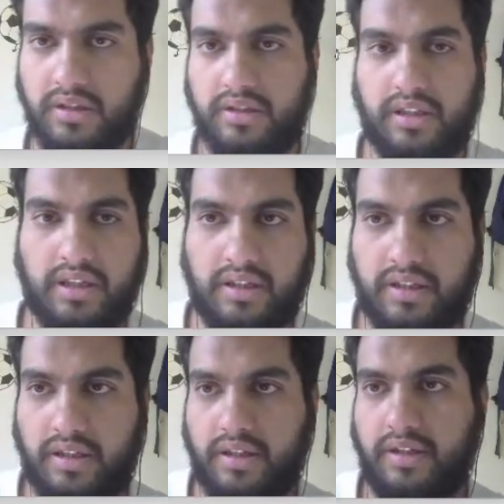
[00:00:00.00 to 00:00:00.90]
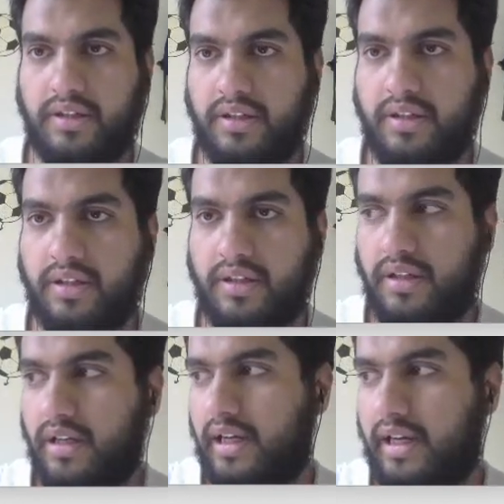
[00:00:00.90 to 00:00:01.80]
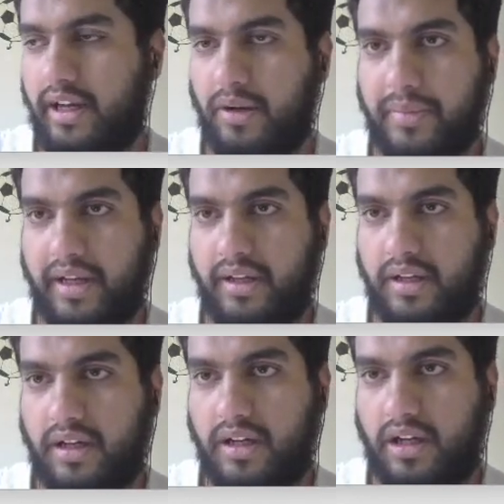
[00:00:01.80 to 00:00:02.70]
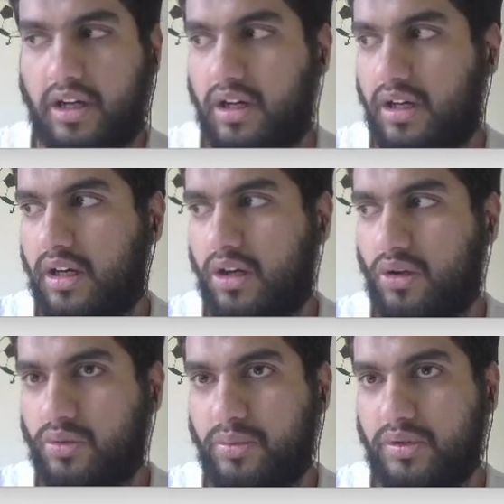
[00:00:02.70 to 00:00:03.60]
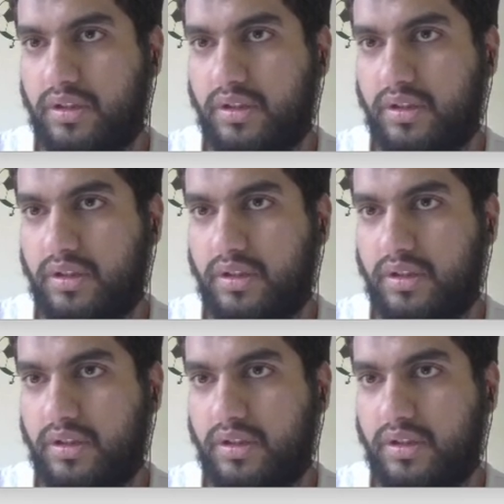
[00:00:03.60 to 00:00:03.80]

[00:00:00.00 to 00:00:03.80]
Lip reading: Then I have my output,